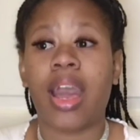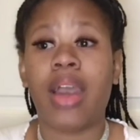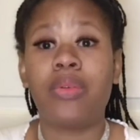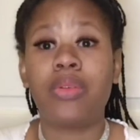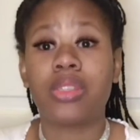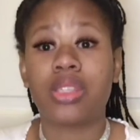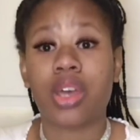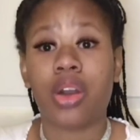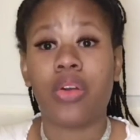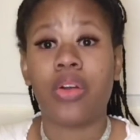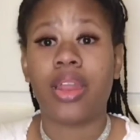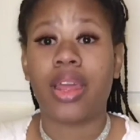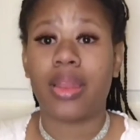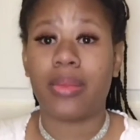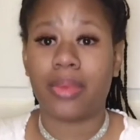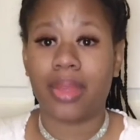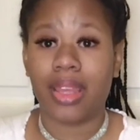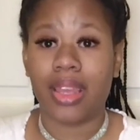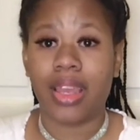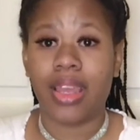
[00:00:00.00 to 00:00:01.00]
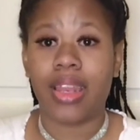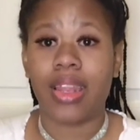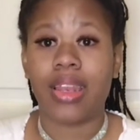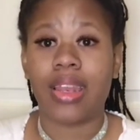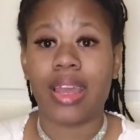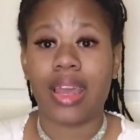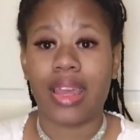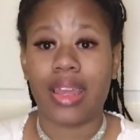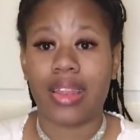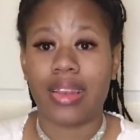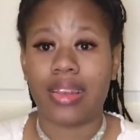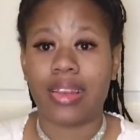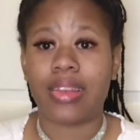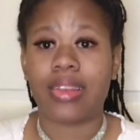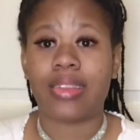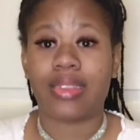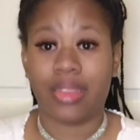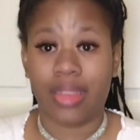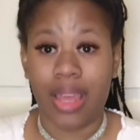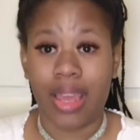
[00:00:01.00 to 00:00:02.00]
at the beginning
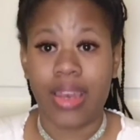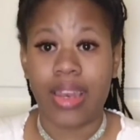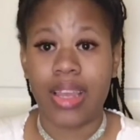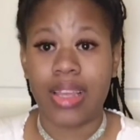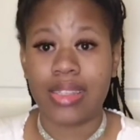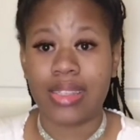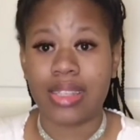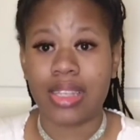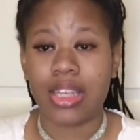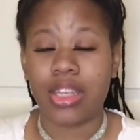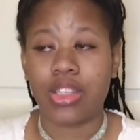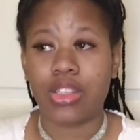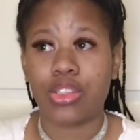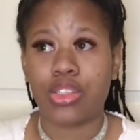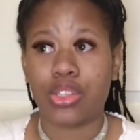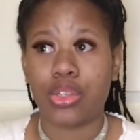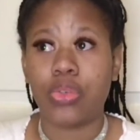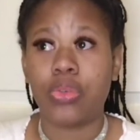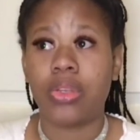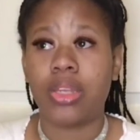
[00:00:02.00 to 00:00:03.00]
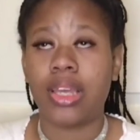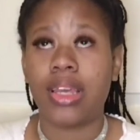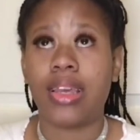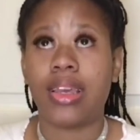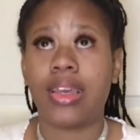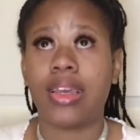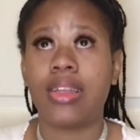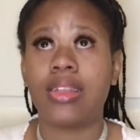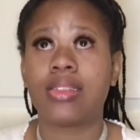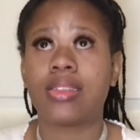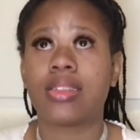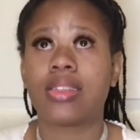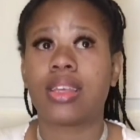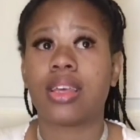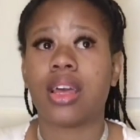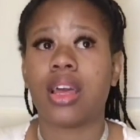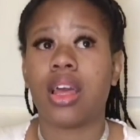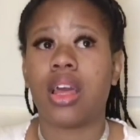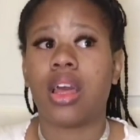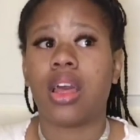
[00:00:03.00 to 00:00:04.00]
that they seen 2 kids,
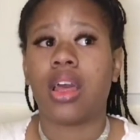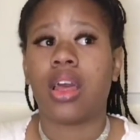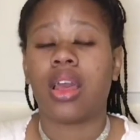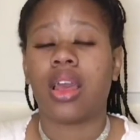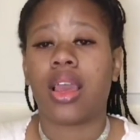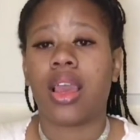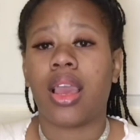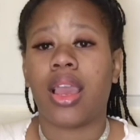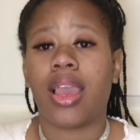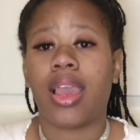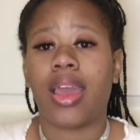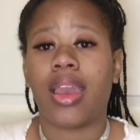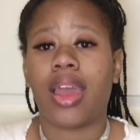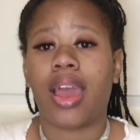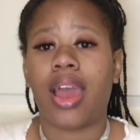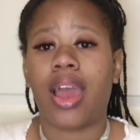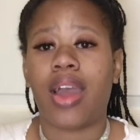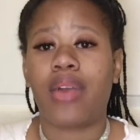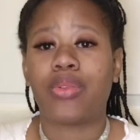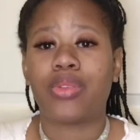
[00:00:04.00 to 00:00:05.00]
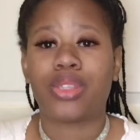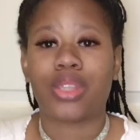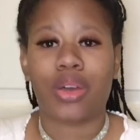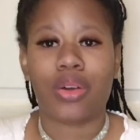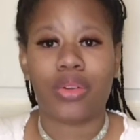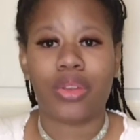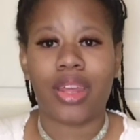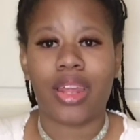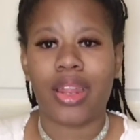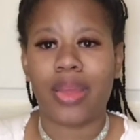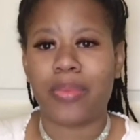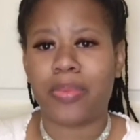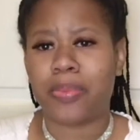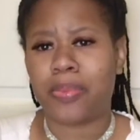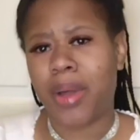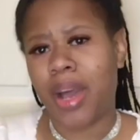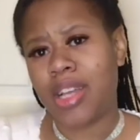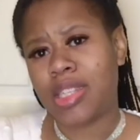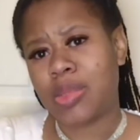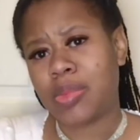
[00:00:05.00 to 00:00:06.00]
and I was told that
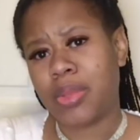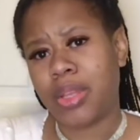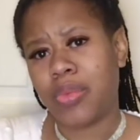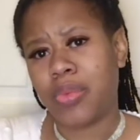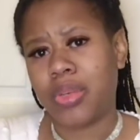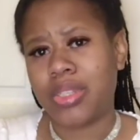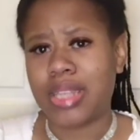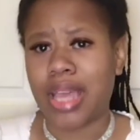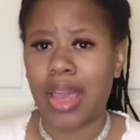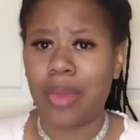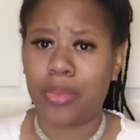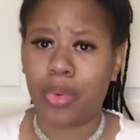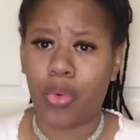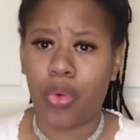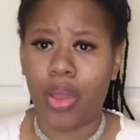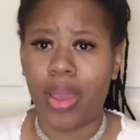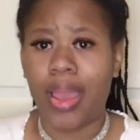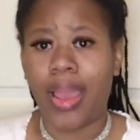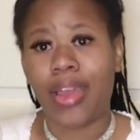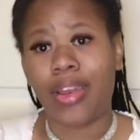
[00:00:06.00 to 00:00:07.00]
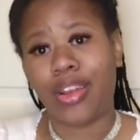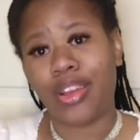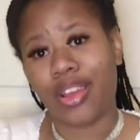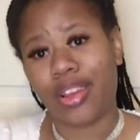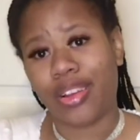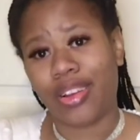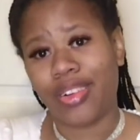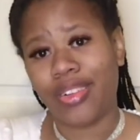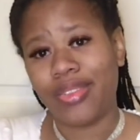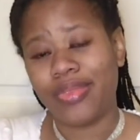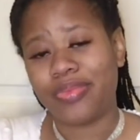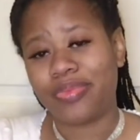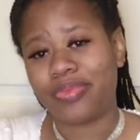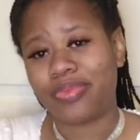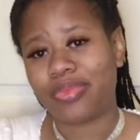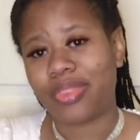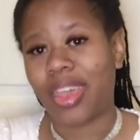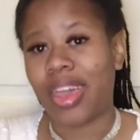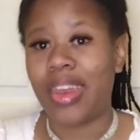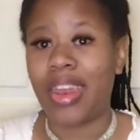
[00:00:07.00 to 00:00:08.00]
it possibly was a boy and a girl.
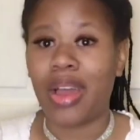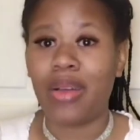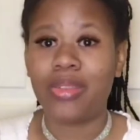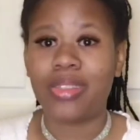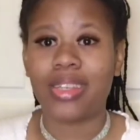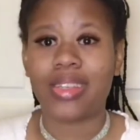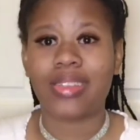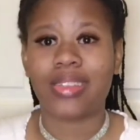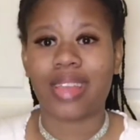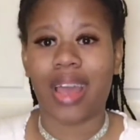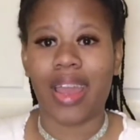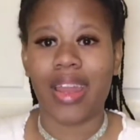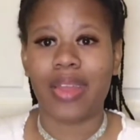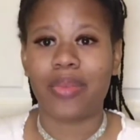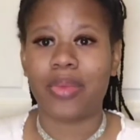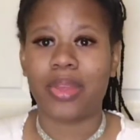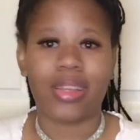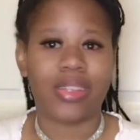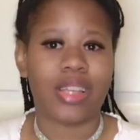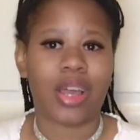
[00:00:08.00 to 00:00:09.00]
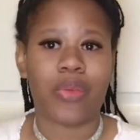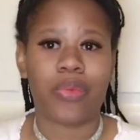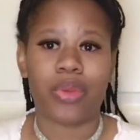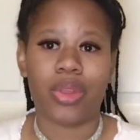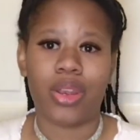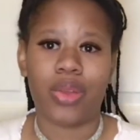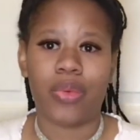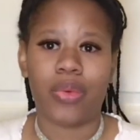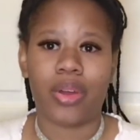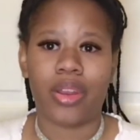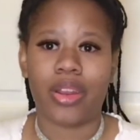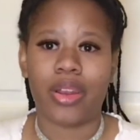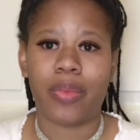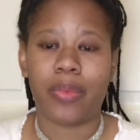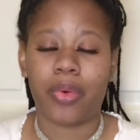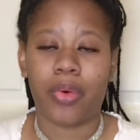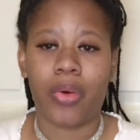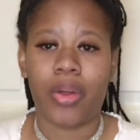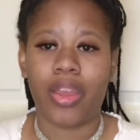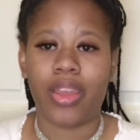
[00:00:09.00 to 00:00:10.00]
And I was excited because I really wanted a
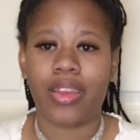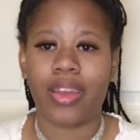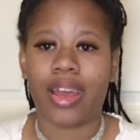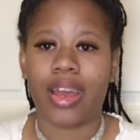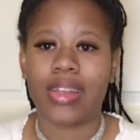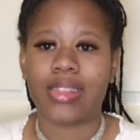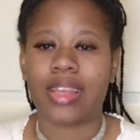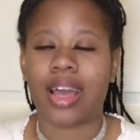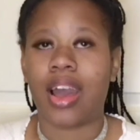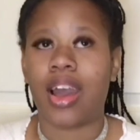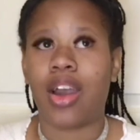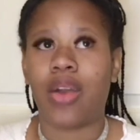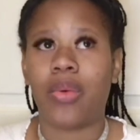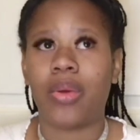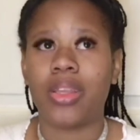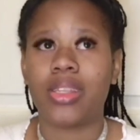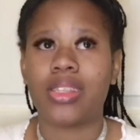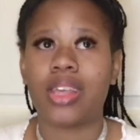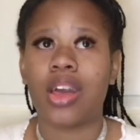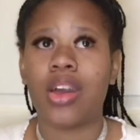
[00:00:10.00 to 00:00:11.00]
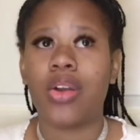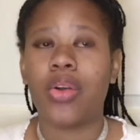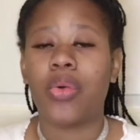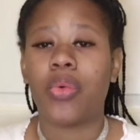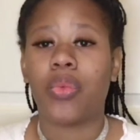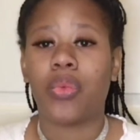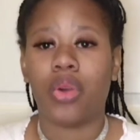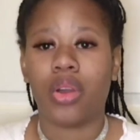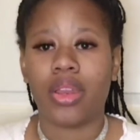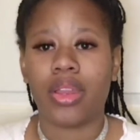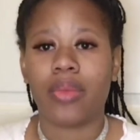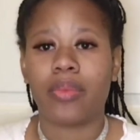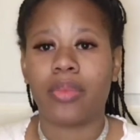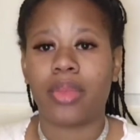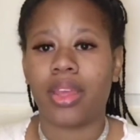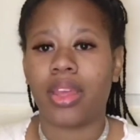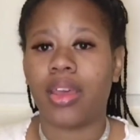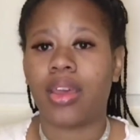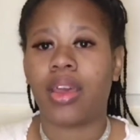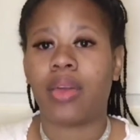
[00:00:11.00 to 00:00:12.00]
boy, you guys. I always wanted
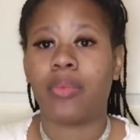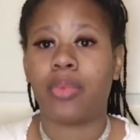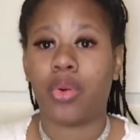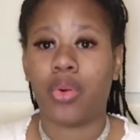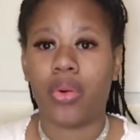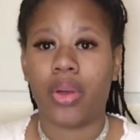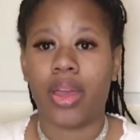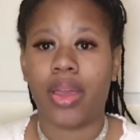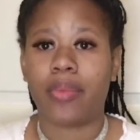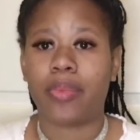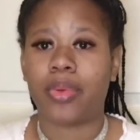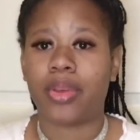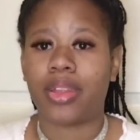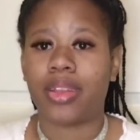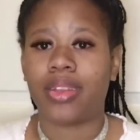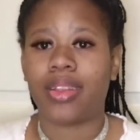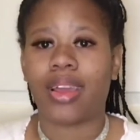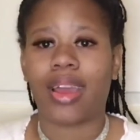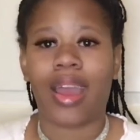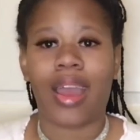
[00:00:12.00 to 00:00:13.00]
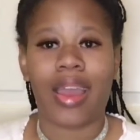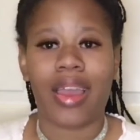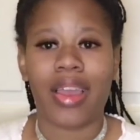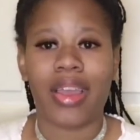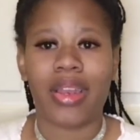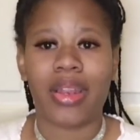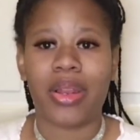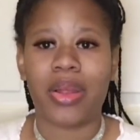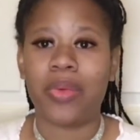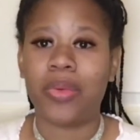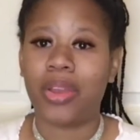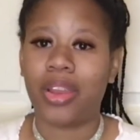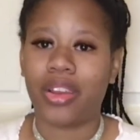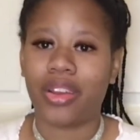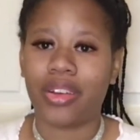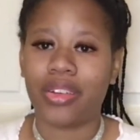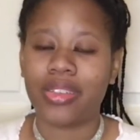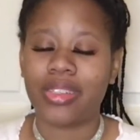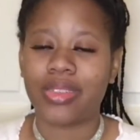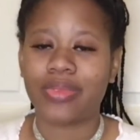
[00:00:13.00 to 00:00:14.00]
me a boy, but I ended up with
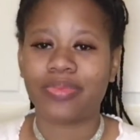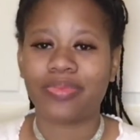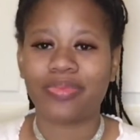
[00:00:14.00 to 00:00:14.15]
girls.